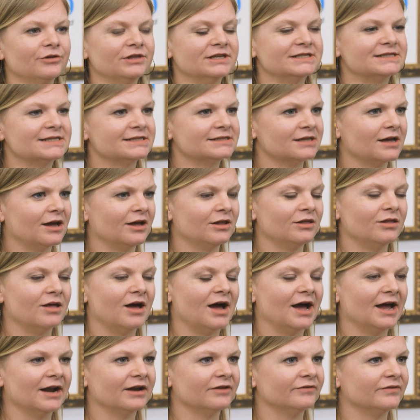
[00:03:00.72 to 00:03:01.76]
this is a
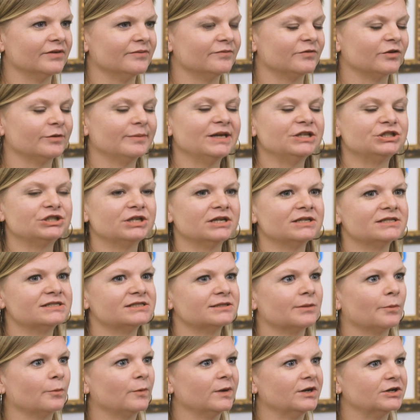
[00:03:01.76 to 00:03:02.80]
lot of information,
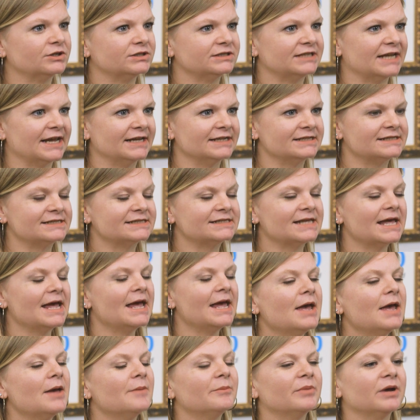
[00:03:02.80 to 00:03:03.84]
some weird dates,
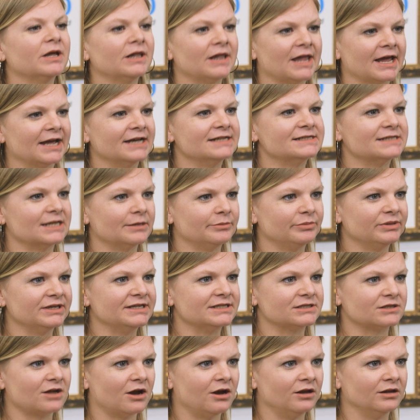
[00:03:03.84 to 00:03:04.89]
but like I said,
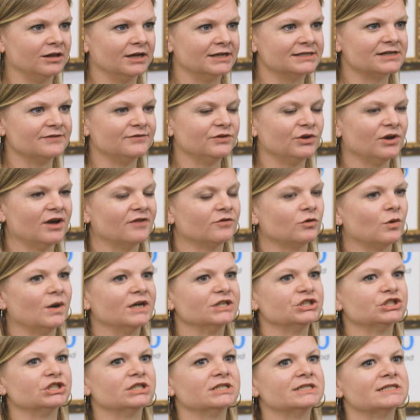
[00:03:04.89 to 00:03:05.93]
please call us if you have
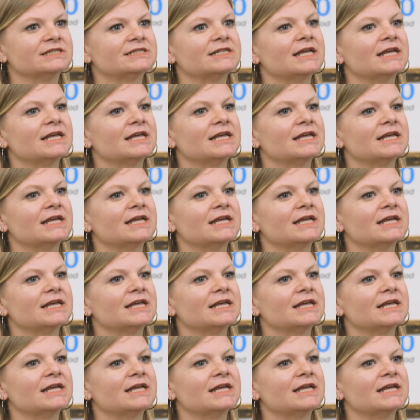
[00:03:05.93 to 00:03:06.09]
questions.